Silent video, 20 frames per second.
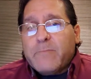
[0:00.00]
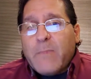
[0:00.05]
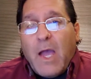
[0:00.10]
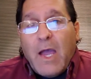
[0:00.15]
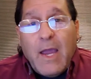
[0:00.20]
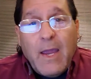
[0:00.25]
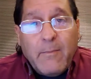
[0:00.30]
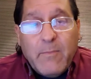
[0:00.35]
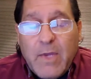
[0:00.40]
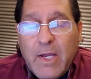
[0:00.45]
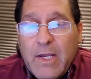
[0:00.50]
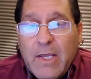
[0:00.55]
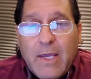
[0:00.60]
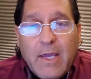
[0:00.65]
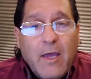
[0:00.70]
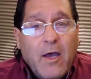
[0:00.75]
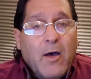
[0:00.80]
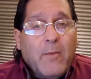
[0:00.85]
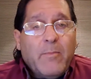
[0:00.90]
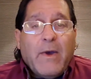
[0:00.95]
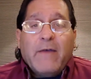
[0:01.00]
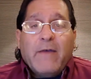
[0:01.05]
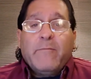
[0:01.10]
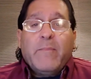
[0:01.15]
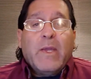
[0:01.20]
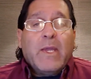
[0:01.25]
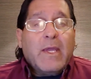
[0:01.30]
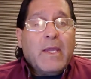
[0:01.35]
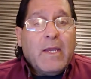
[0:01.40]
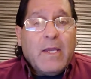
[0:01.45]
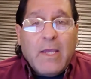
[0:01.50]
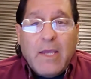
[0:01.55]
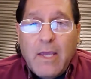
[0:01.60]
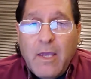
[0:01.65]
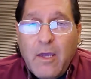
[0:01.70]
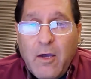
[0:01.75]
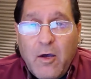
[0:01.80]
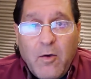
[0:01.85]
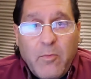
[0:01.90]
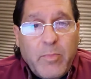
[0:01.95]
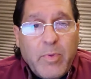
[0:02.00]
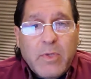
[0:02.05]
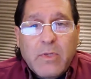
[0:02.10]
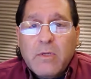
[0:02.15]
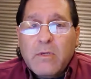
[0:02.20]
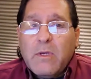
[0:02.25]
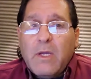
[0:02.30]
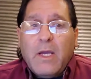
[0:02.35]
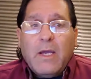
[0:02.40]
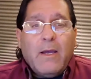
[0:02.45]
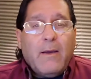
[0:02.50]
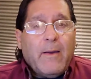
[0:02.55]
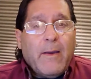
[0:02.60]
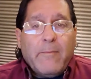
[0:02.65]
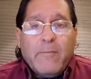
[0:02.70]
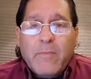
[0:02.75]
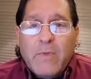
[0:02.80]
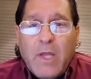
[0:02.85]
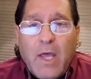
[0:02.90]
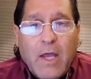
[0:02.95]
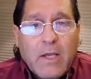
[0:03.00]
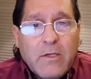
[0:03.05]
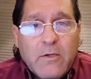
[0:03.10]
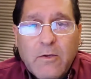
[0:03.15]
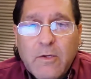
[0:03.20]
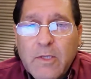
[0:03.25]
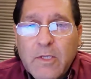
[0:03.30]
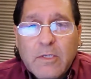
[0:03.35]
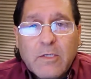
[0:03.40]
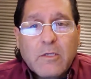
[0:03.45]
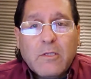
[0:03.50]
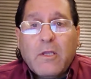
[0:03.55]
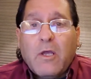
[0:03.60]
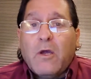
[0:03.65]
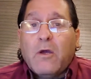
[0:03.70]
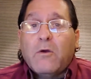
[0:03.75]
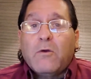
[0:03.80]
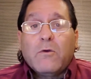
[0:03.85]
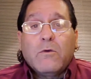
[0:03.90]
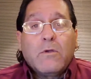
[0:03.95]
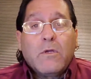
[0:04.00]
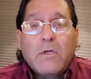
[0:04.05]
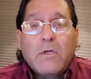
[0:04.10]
I am getting help. I've been getting help. I'm not doing this alone.